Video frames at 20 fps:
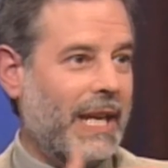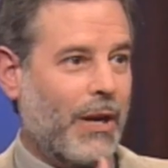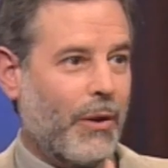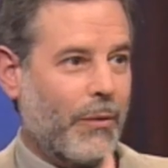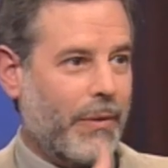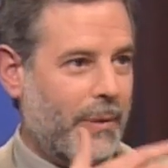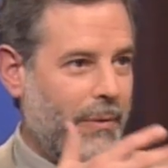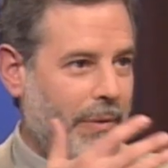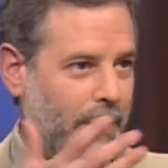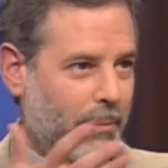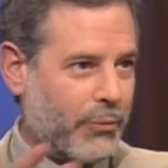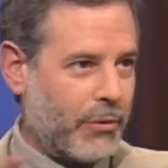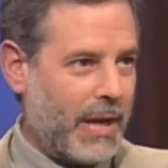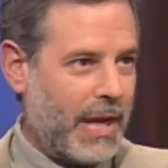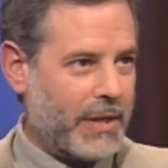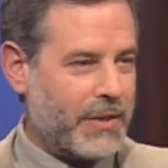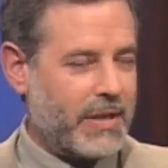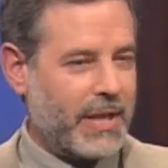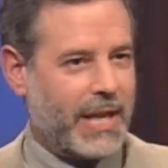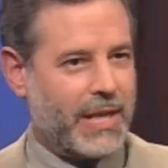you know, the, the
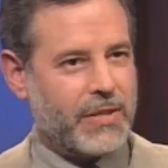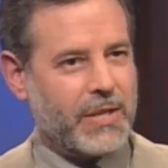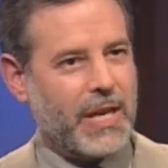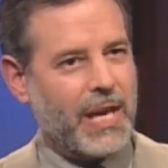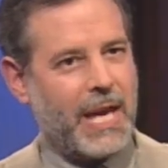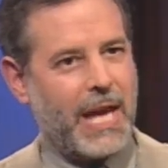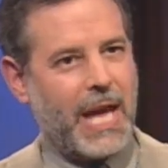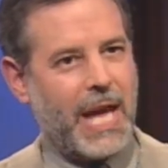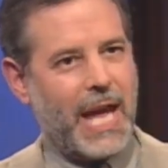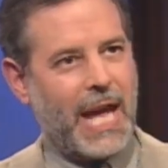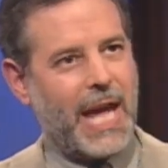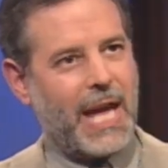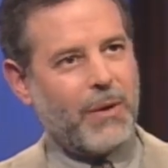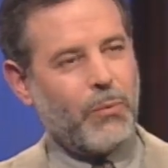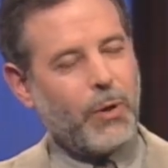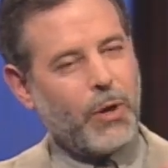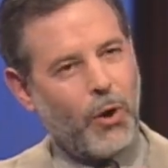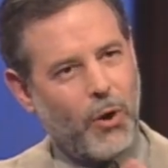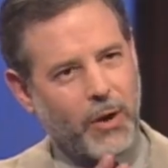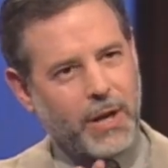process.
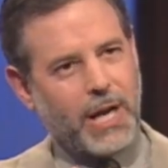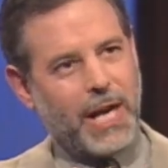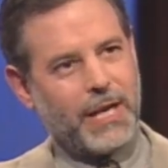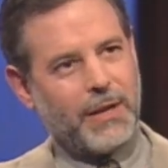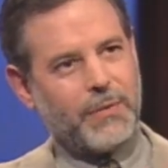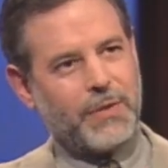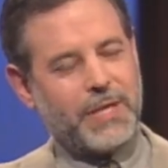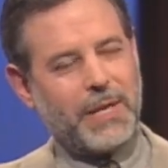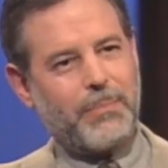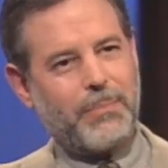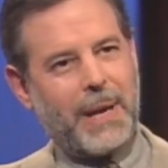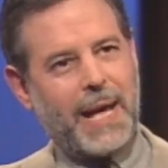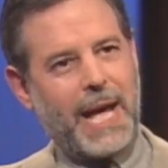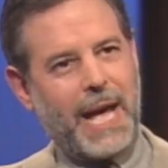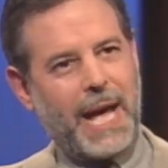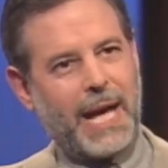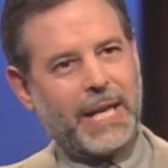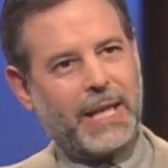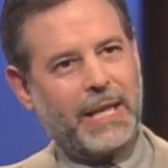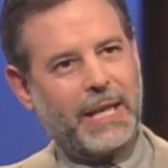And we all kind of sit
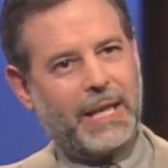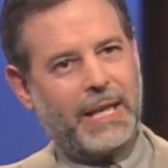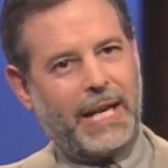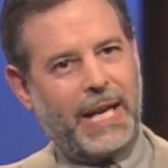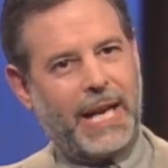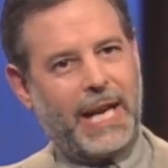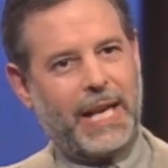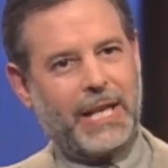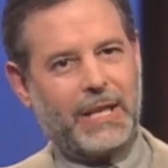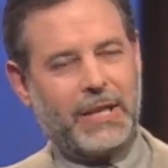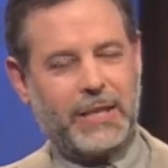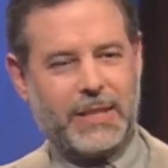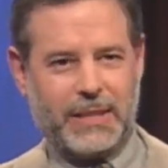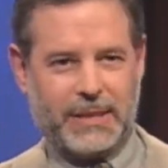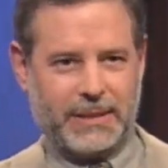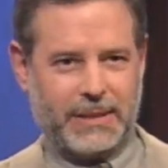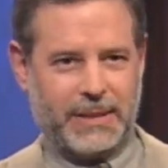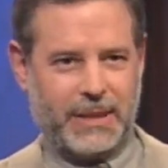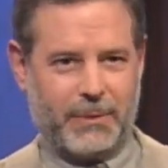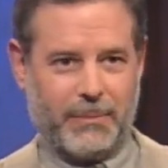back and
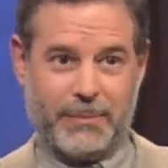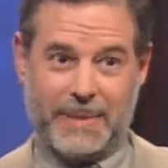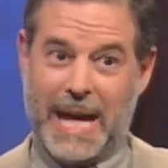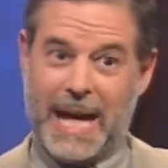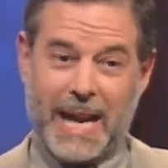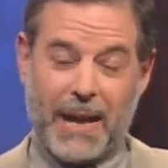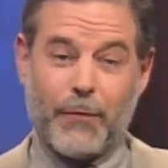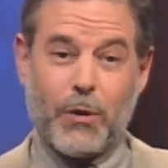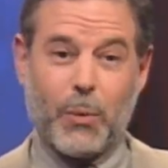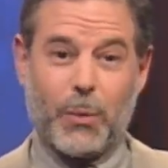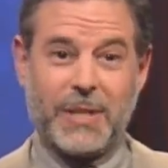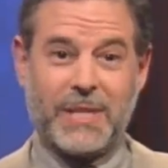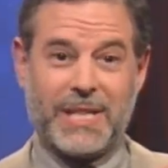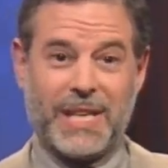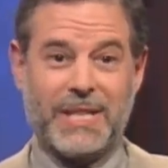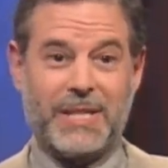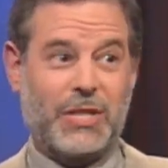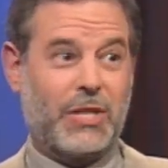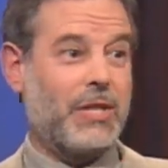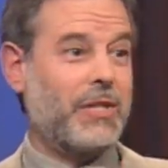you know, not everyone
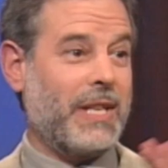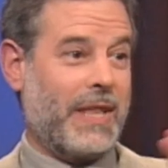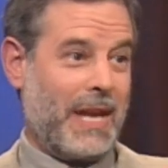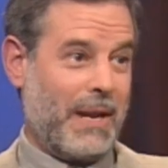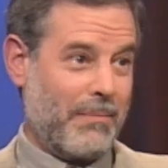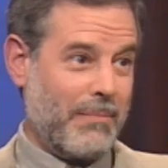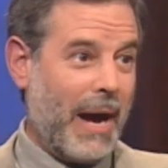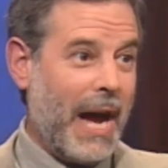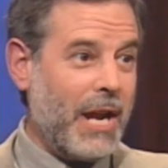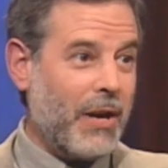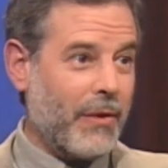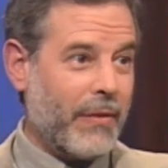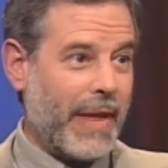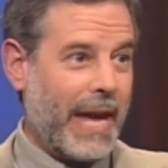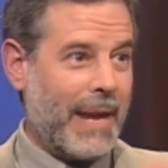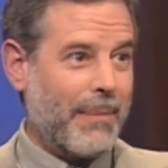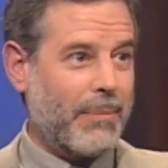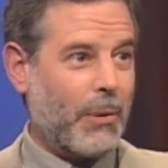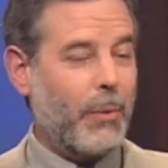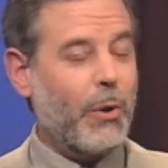says, geez, they admire
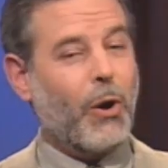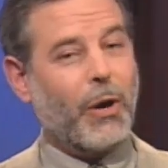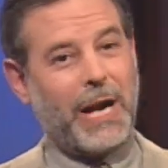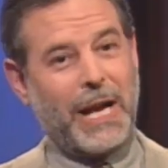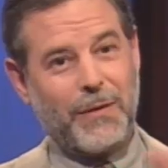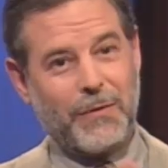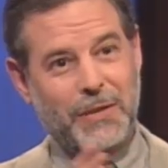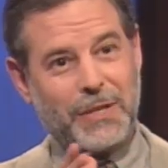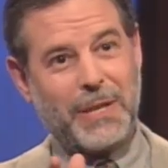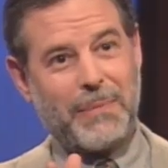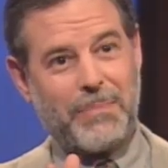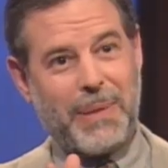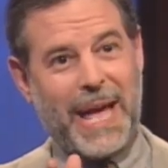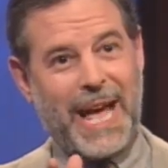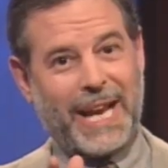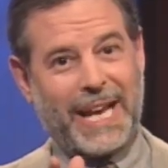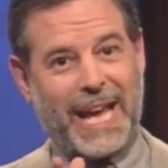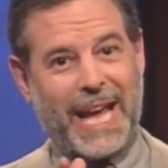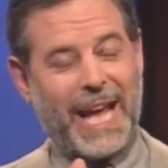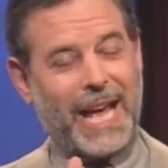that, but we all kind of sit
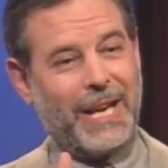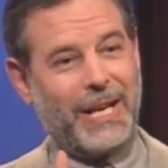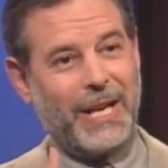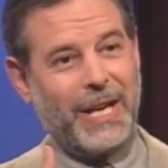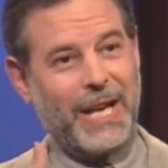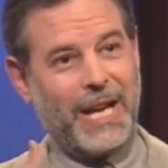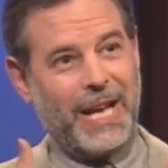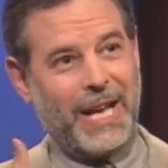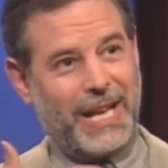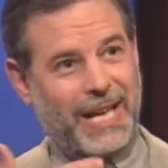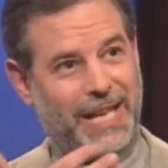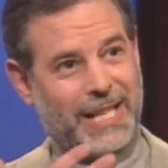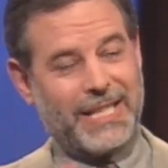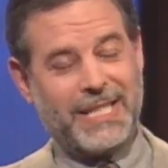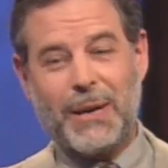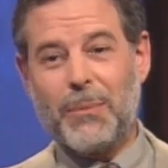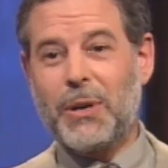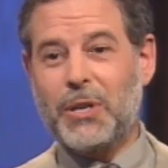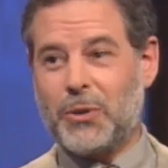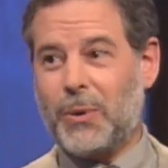back and in
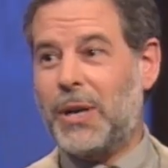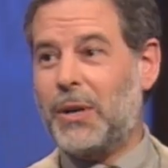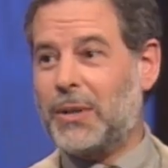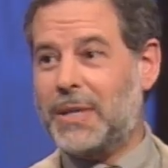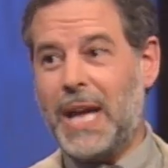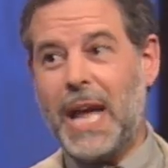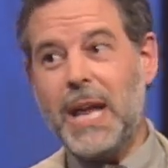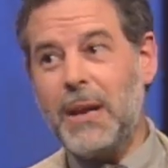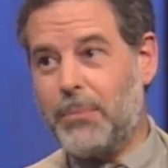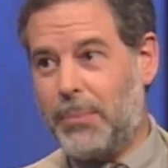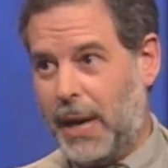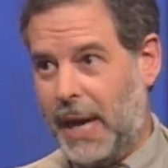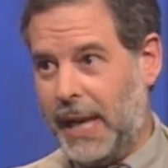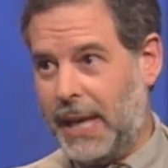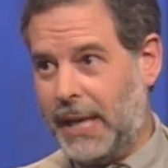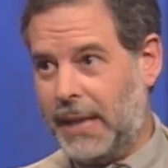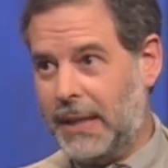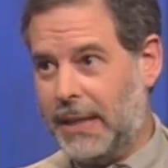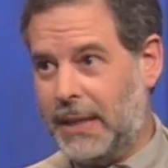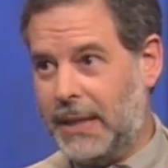some ways are entertained by
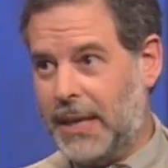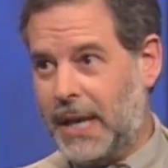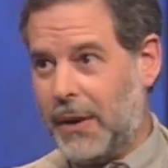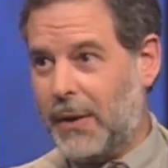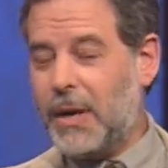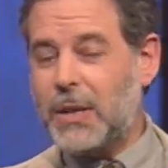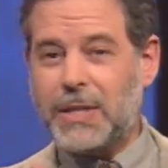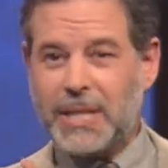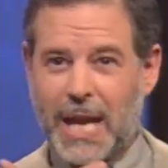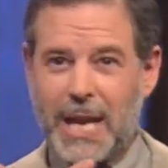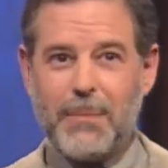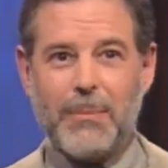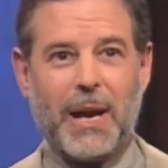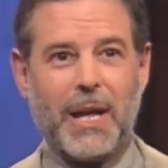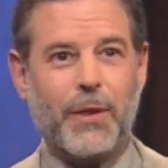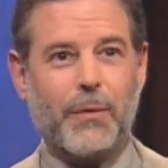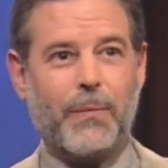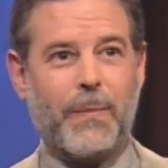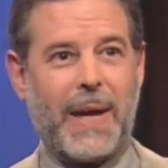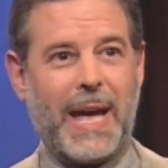it, are entertained
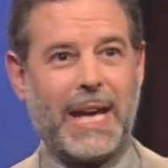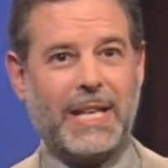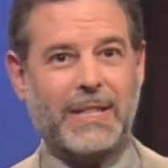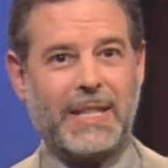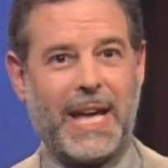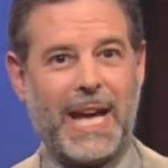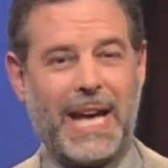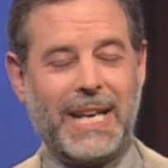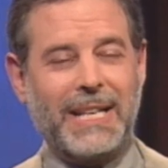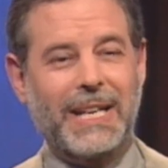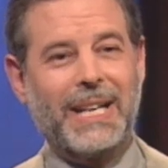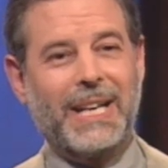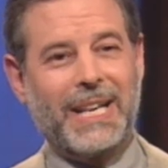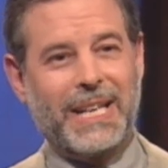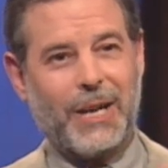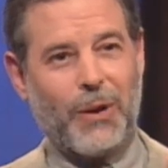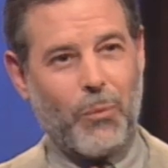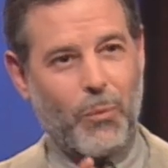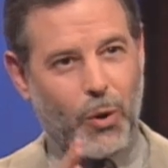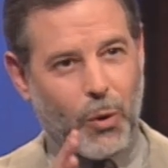by the fact that
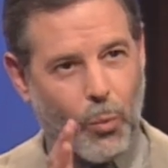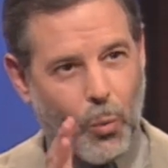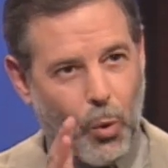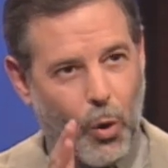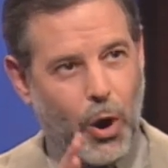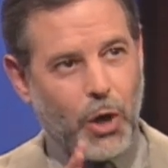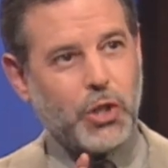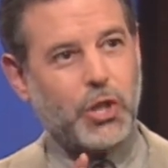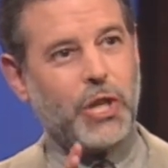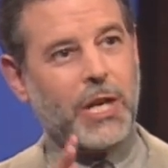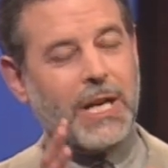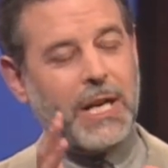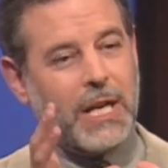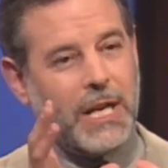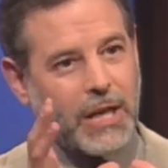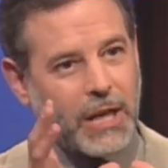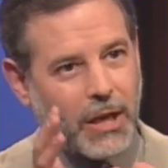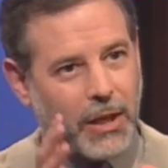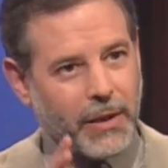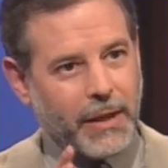you know, we're watching
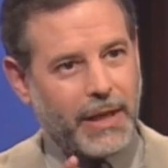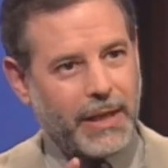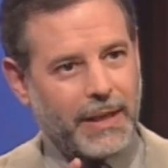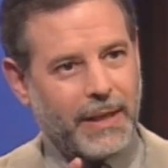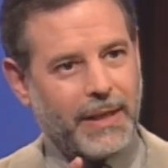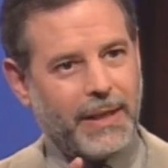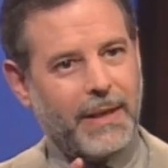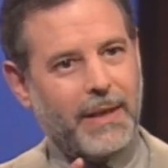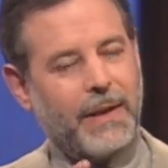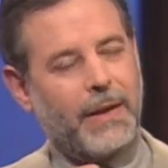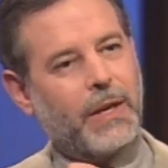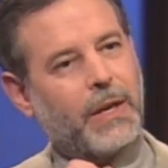Clinton